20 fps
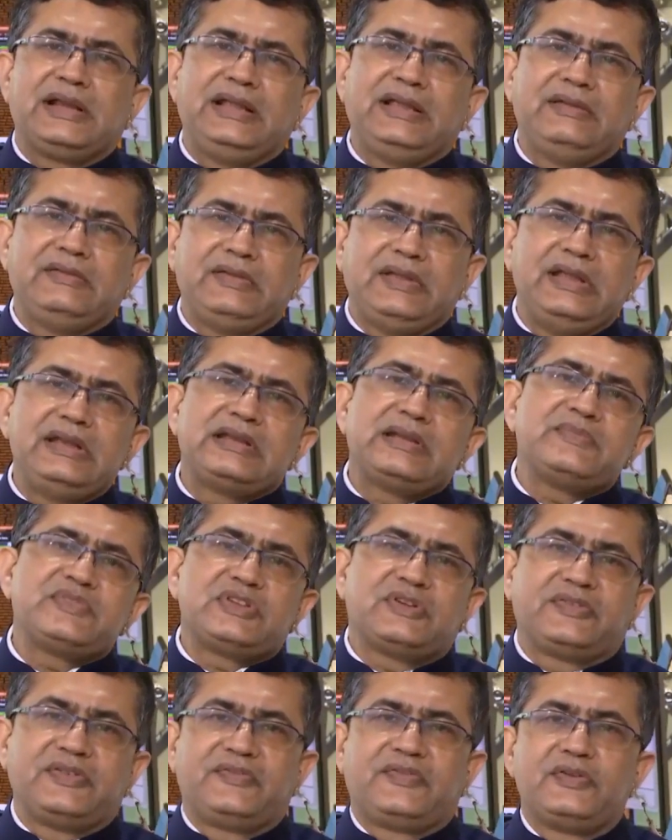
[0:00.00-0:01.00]
Basically, in
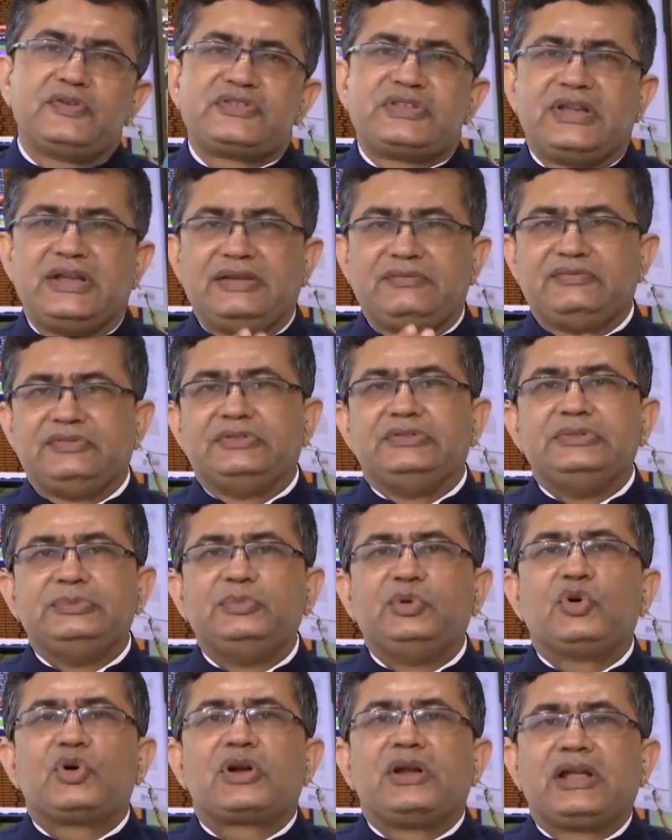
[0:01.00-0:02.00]
terms of, if you say
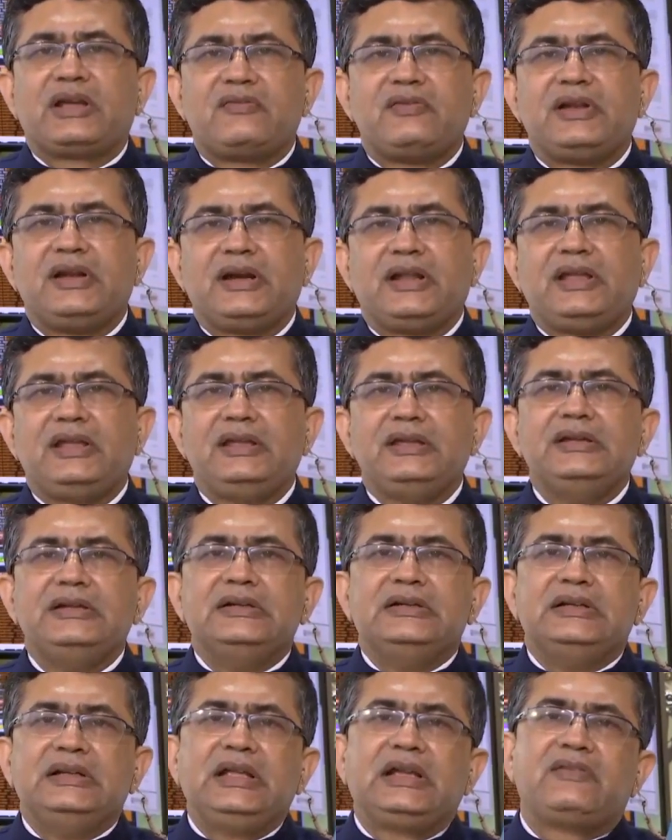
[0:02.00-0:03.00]
more liquidity,
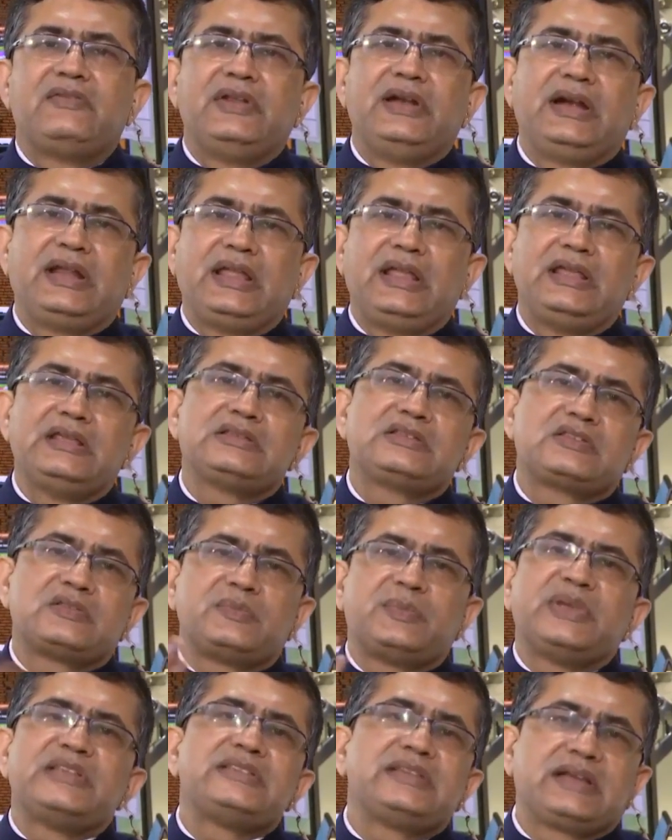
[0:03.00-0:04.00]
liquidity
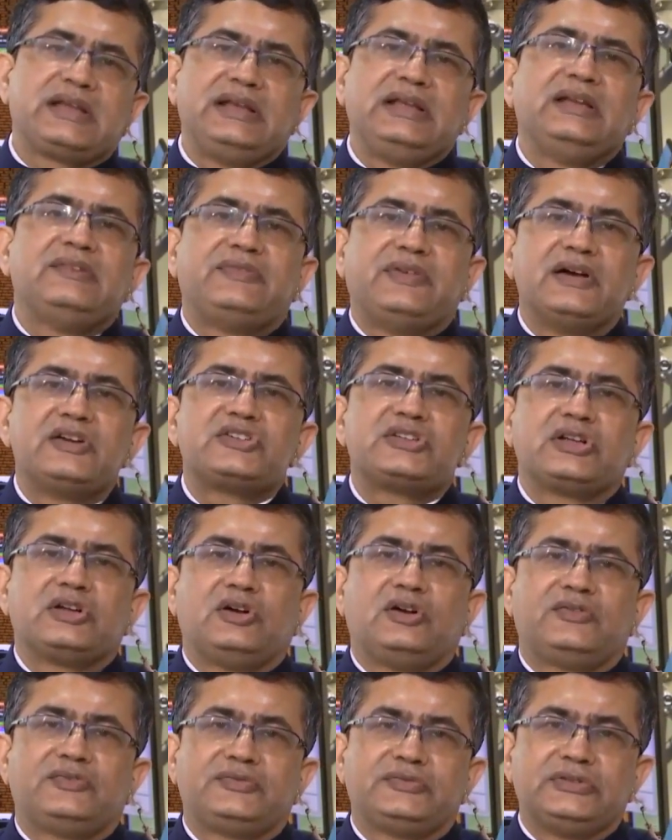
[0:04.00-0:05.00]
is basically a
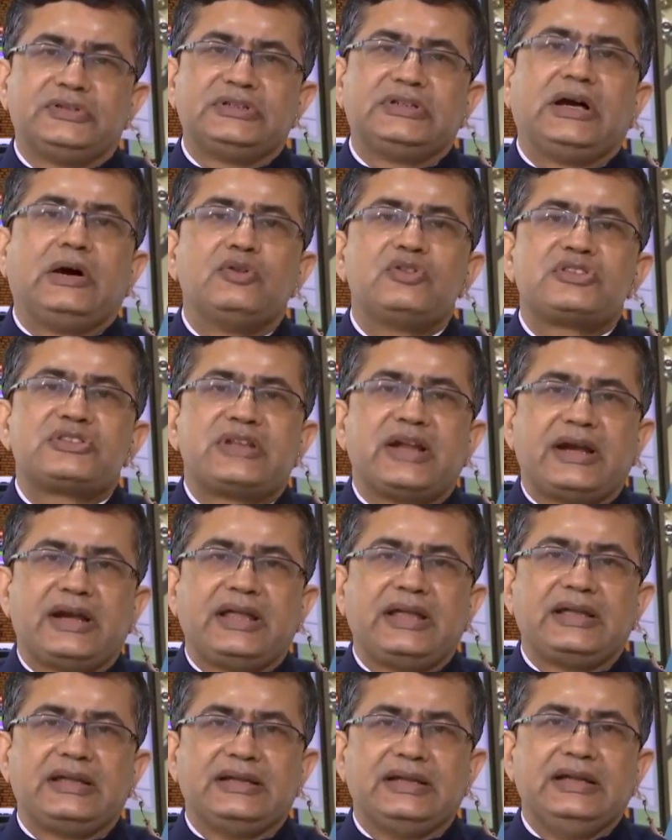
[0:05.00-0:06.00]
function of the
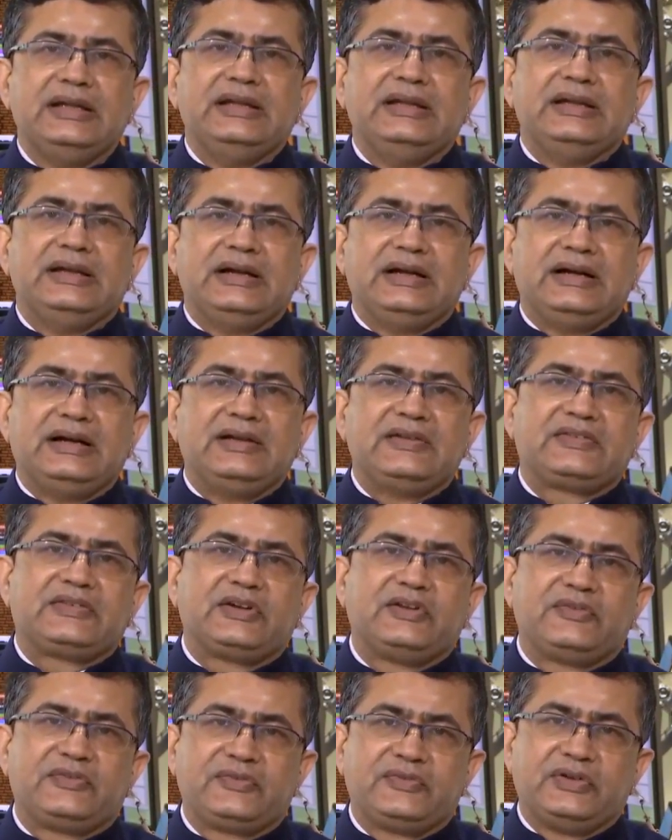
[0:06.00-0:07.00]
outstanding
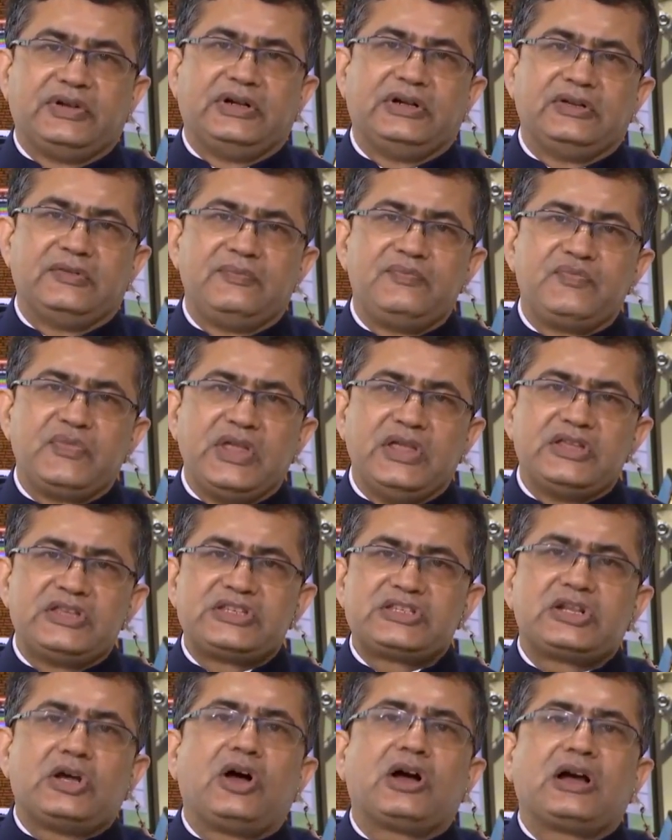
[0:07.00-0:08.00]
sort of
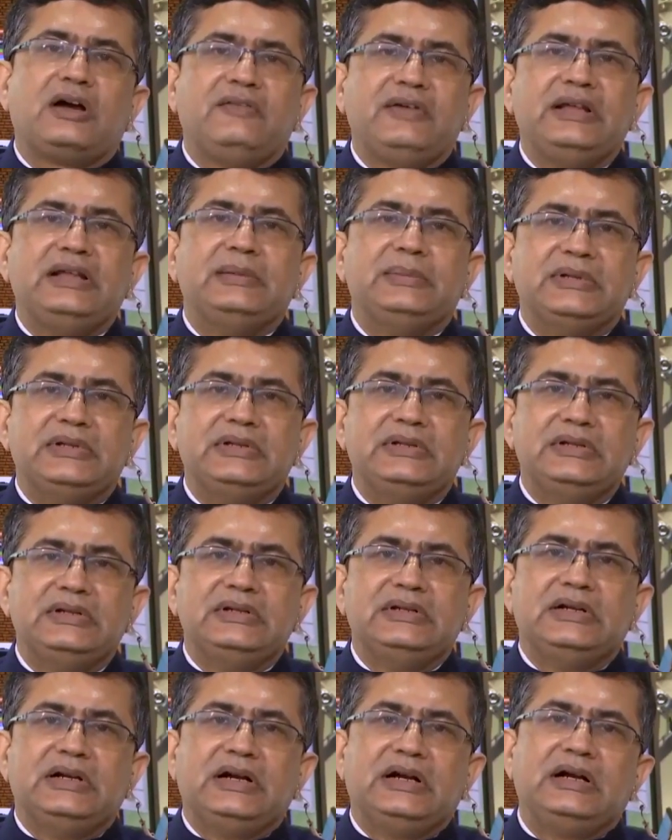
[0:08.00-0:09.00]
stock available.
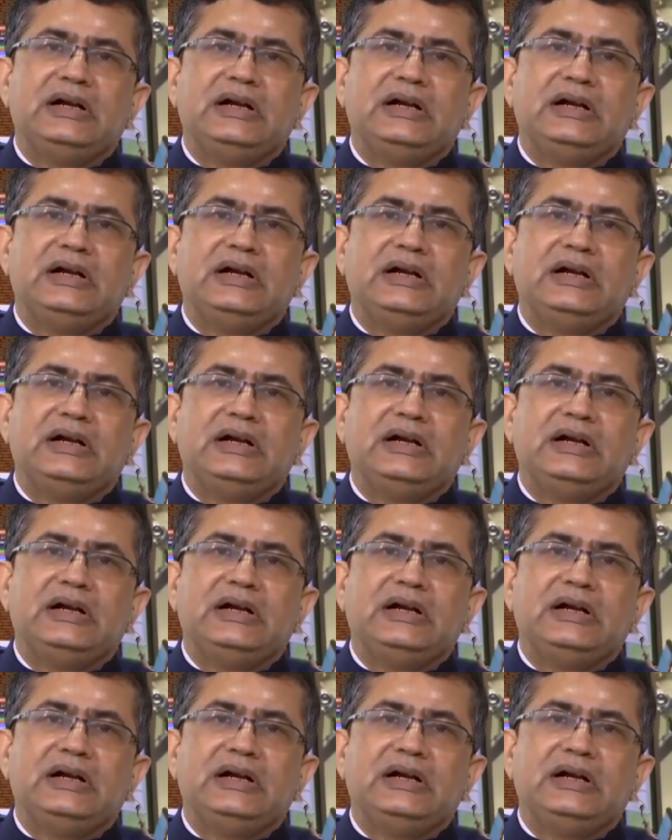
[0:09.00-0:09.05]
